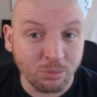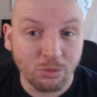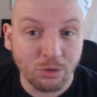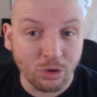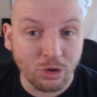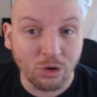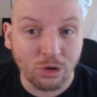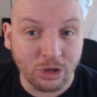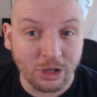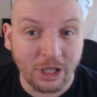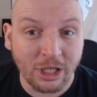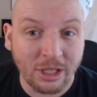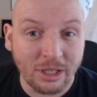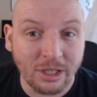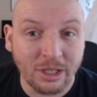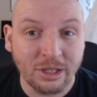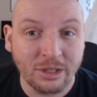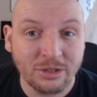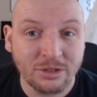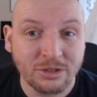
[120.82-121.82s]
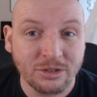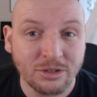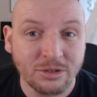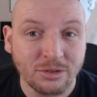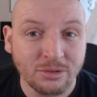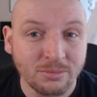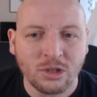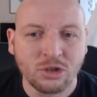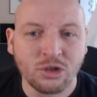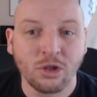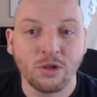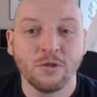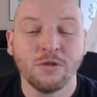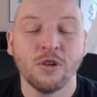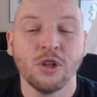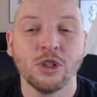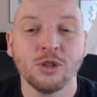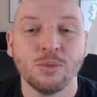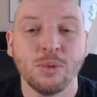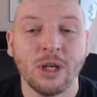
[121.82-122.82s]
good dealings. So the
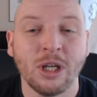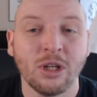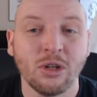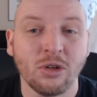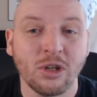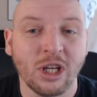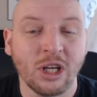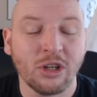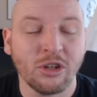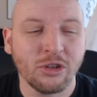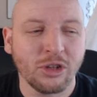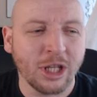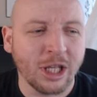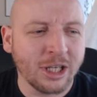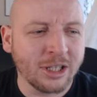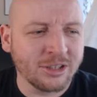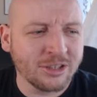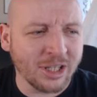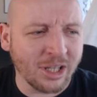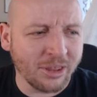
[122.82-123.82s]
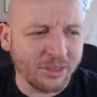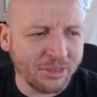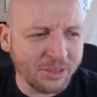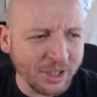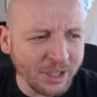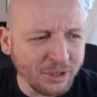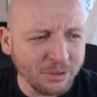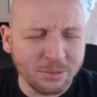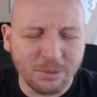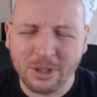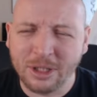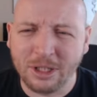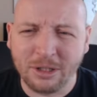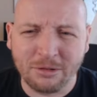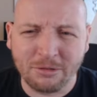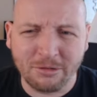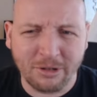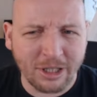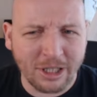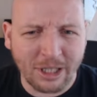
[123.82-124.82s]
first player to look at on the ins, I think we
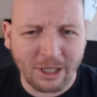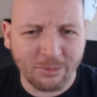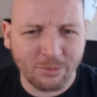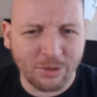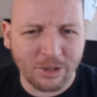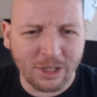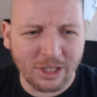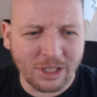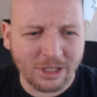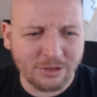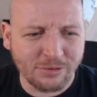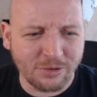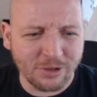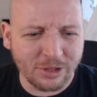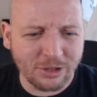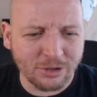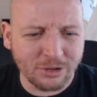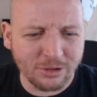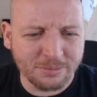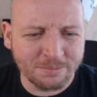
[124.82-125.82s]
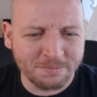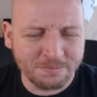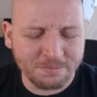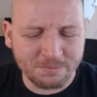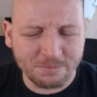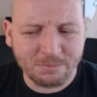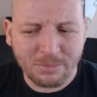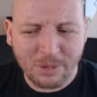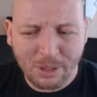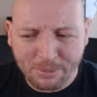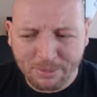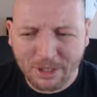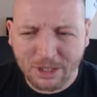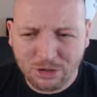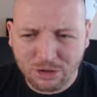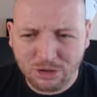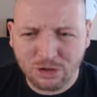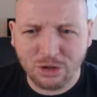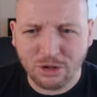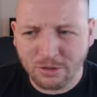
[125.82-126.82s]
didn't recap in the last video, and maybe I
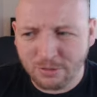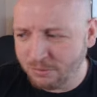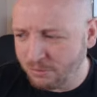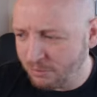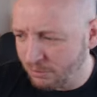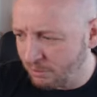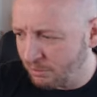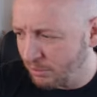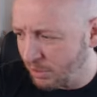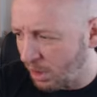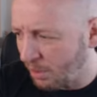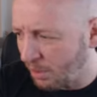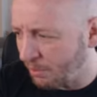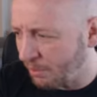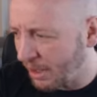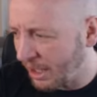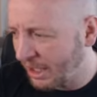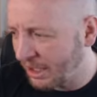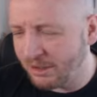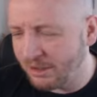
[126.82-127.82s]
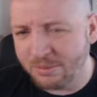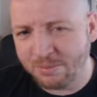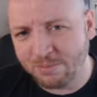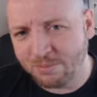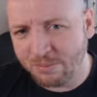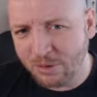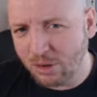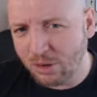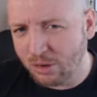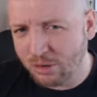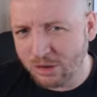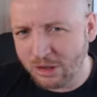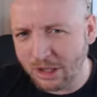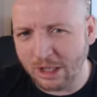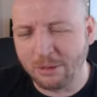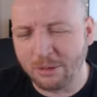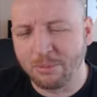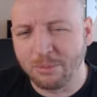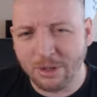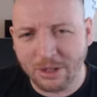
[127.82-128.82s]
should have gone back and looked at
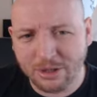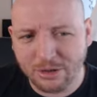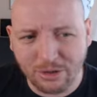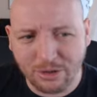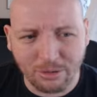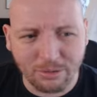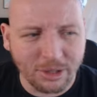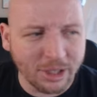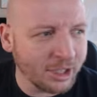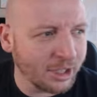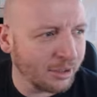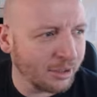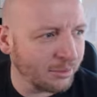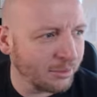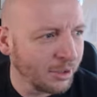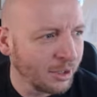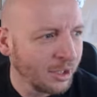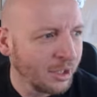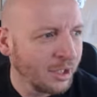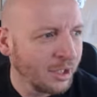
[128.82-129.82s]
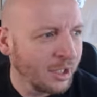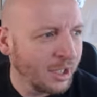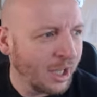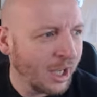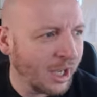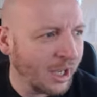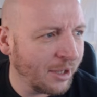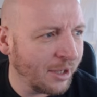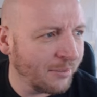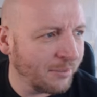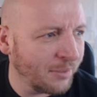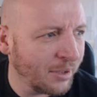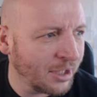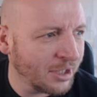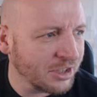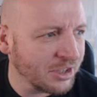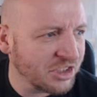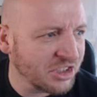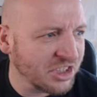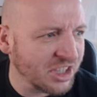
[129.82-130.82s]
it, but it's too late now.
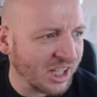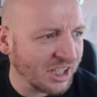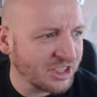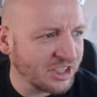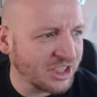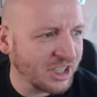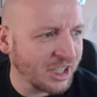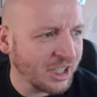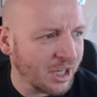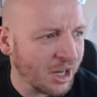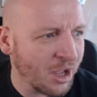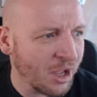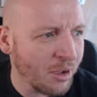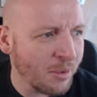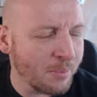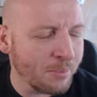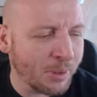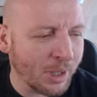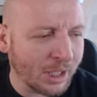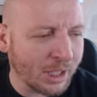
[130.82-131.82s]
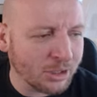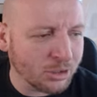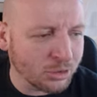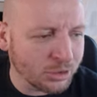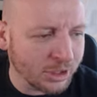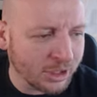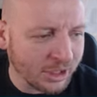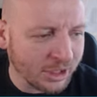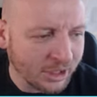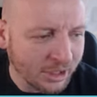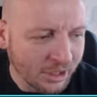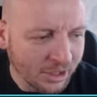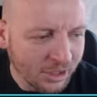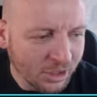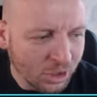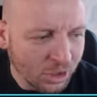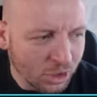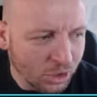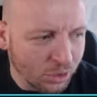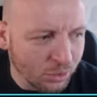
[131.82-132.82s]
Sashin Baloyi,
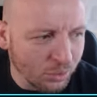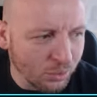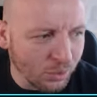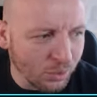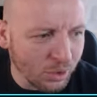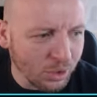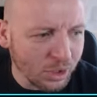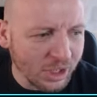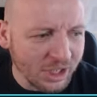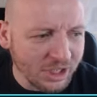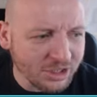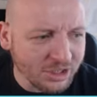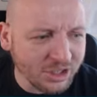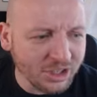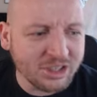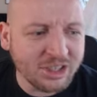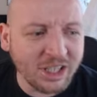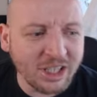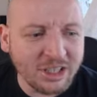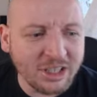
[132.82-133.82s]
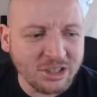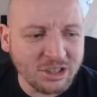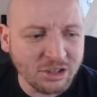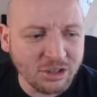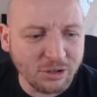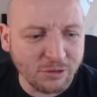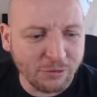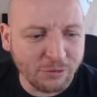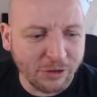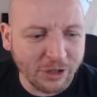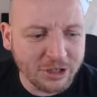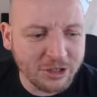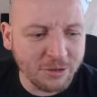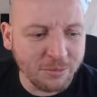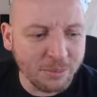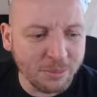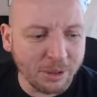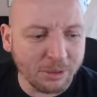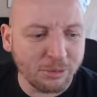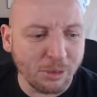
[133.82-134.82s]
who is a decent defensive
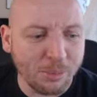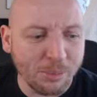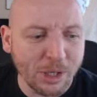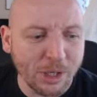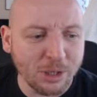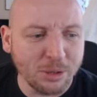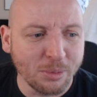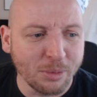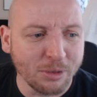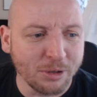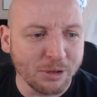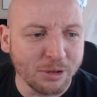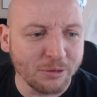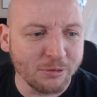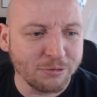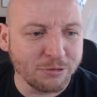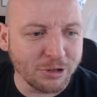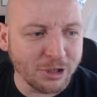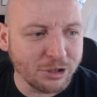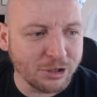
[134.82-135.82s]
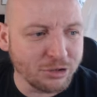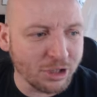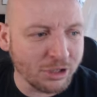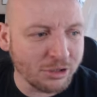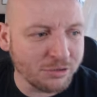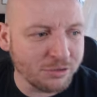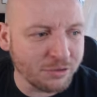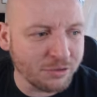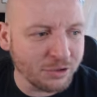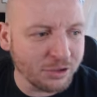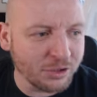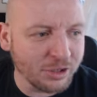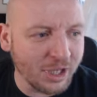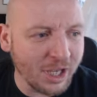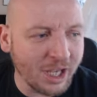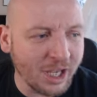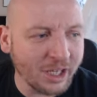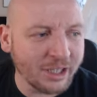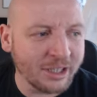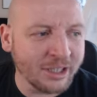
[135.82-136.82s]
mid. We picked him on a free transfer,
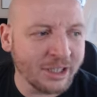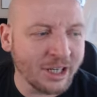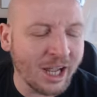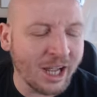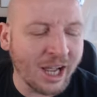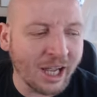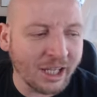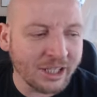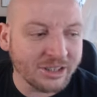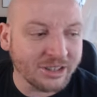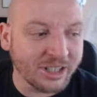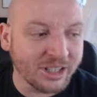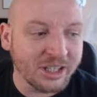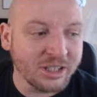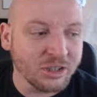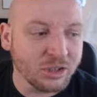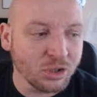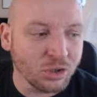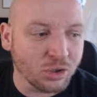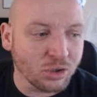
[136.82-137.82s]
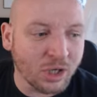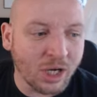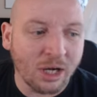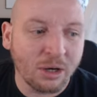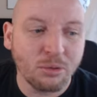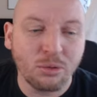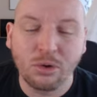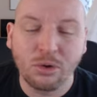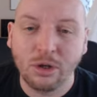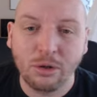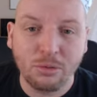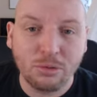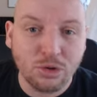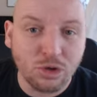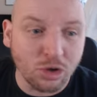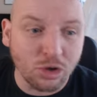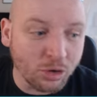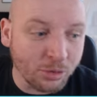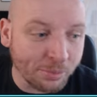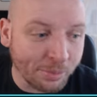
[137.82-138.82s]
and I didn't know how good he was
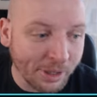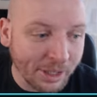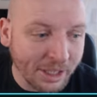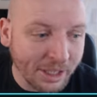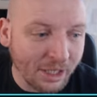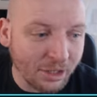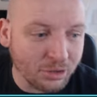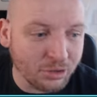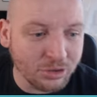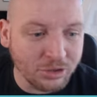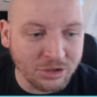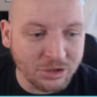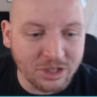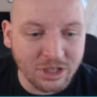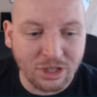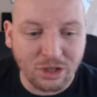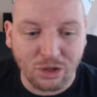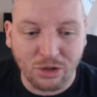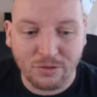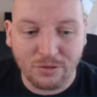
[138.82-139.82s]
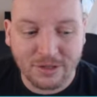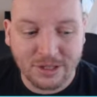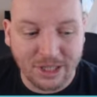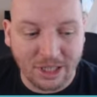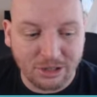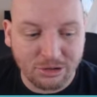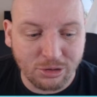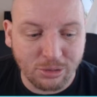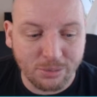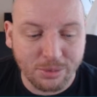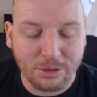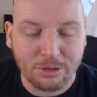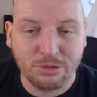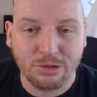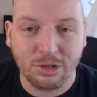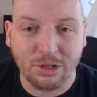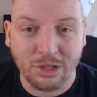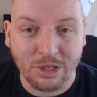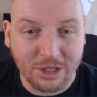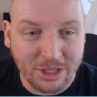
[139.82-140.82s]
going to be. I couldn't see all of his
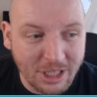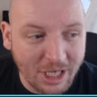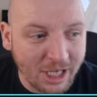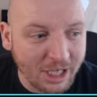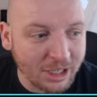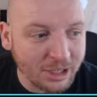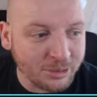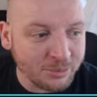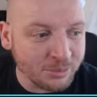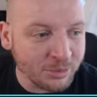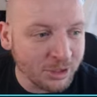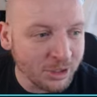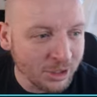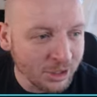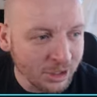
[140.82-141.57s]
attributes at the time,